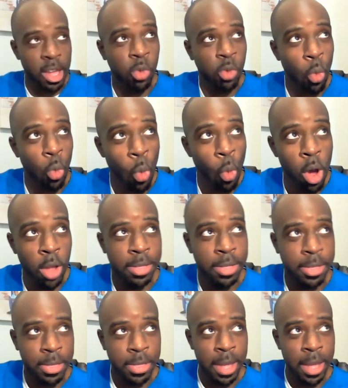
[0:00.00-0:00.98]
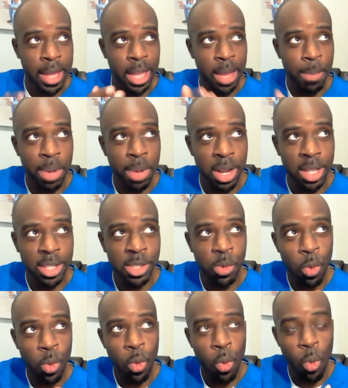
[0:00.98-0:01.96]
it's one thing, but it's
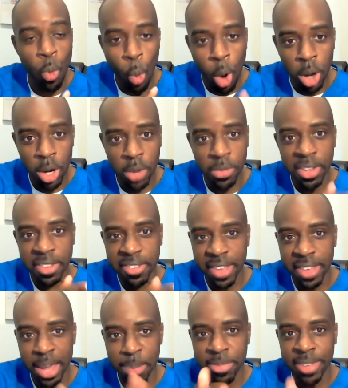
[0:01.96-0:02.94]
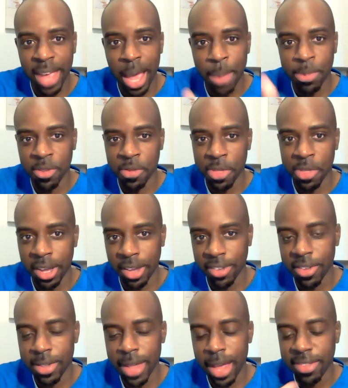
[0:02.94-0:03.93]
one of the same types of
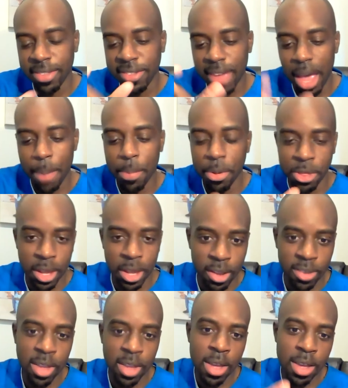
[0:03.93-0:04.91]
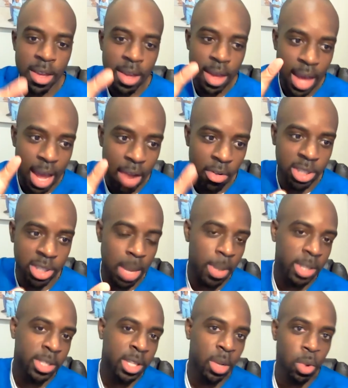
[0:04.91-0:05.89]
things. And that type of thing is every
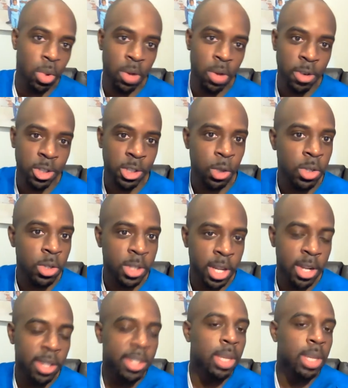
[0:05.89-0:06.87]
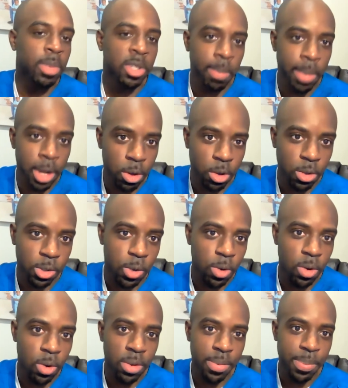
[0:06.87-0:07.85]
time I see one of our students get accepted to medical
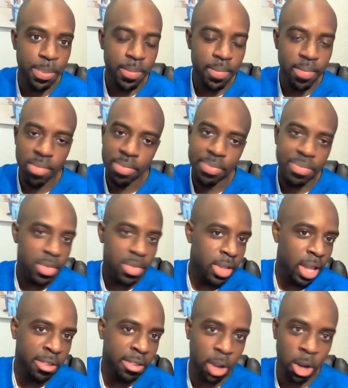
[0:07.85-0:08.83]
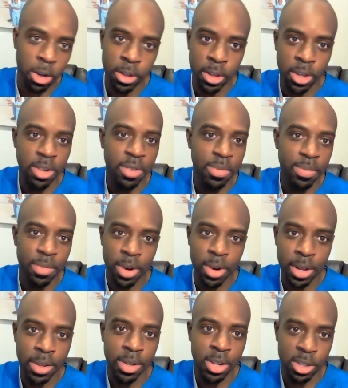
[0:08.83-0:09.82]
school. That's all you need,
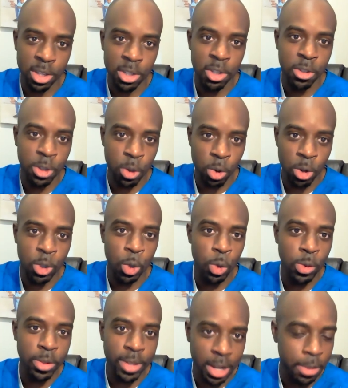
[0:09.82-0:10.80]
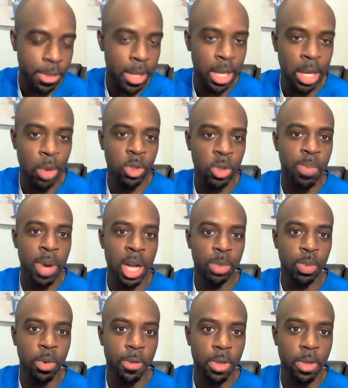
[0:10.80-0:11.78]
right? Because these are students who didn't think it was
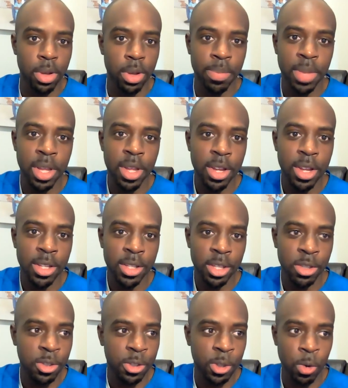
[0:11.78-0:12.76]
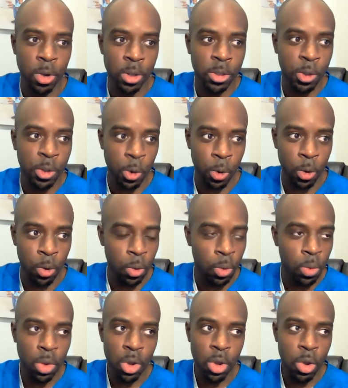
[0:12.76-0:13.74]
possible for them. These are students
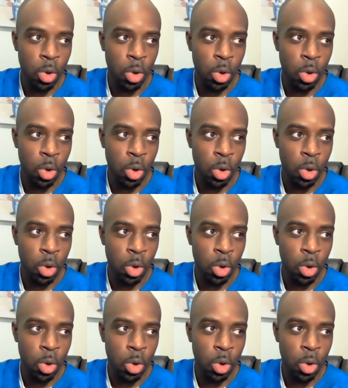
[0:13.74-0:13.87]
who